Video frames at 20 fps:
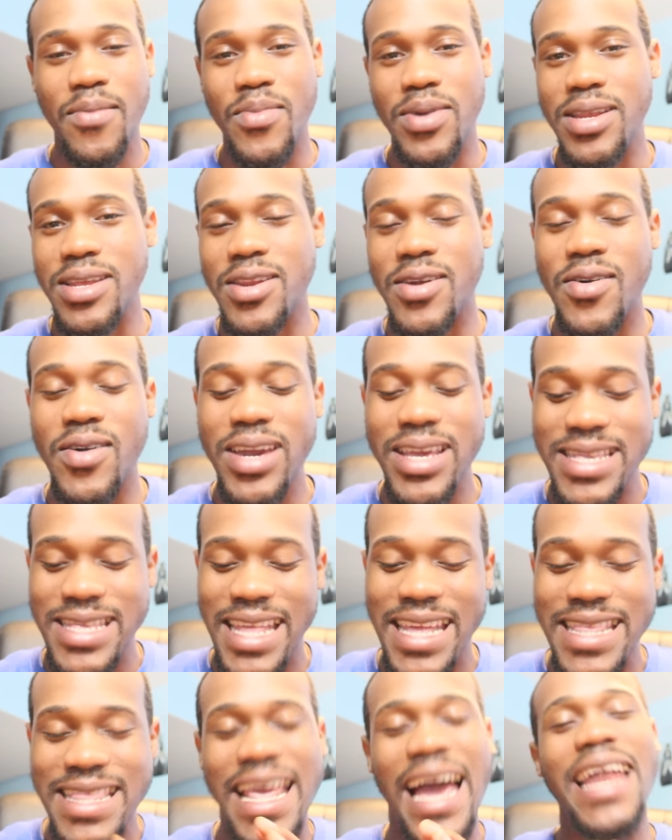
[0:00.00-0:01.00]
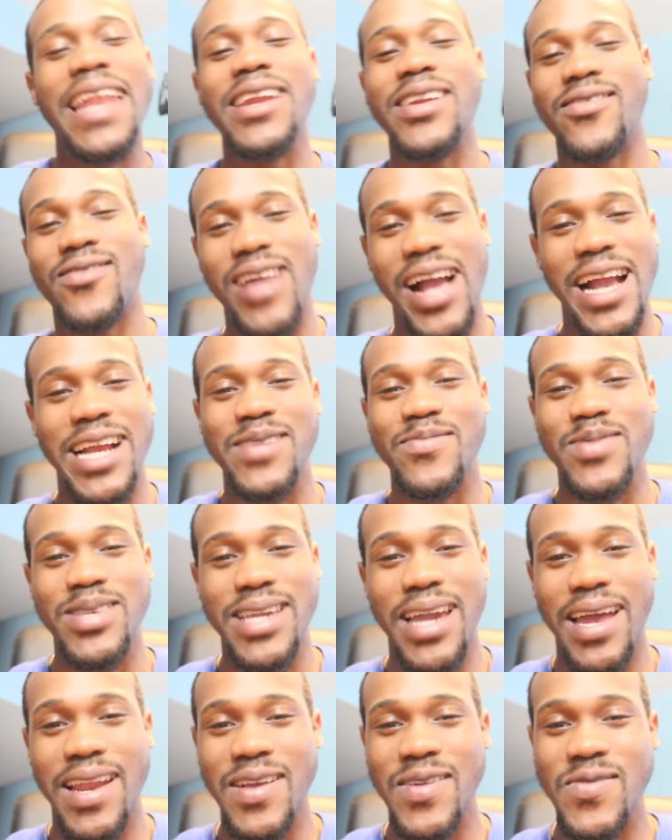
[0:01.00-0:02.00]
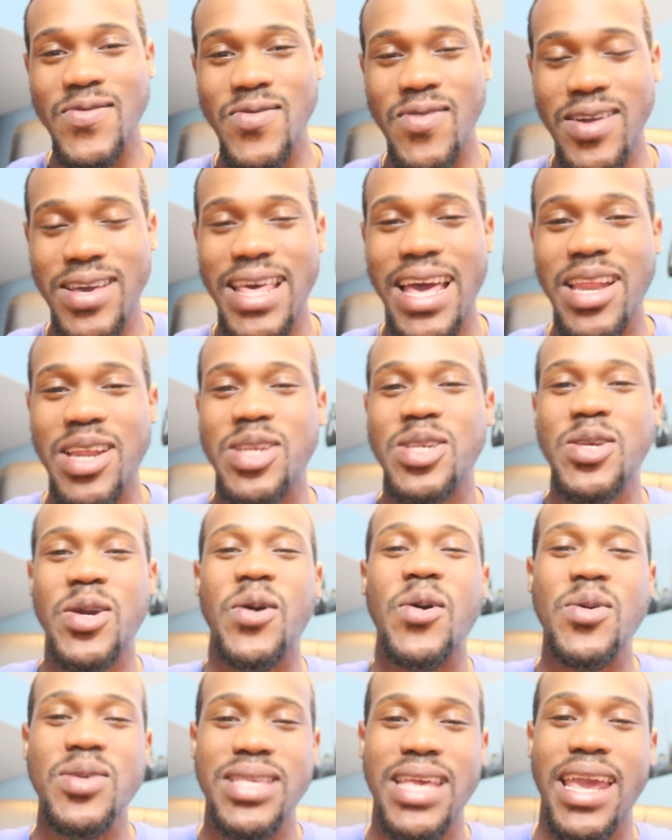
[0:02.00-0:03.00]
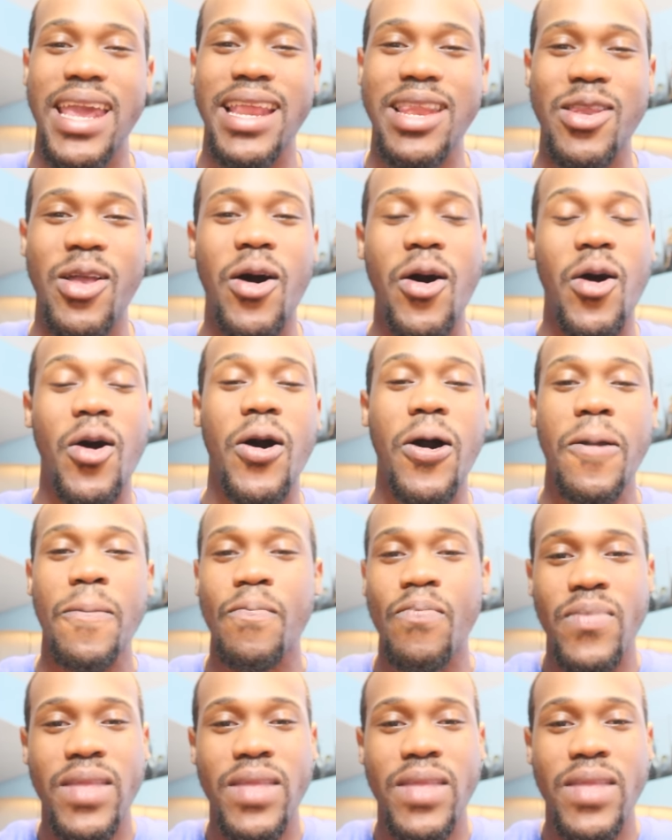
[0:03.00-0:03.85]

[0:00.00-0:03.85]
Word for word: But, you know, it's, that, that interaction was kind of cool because that just shows that Law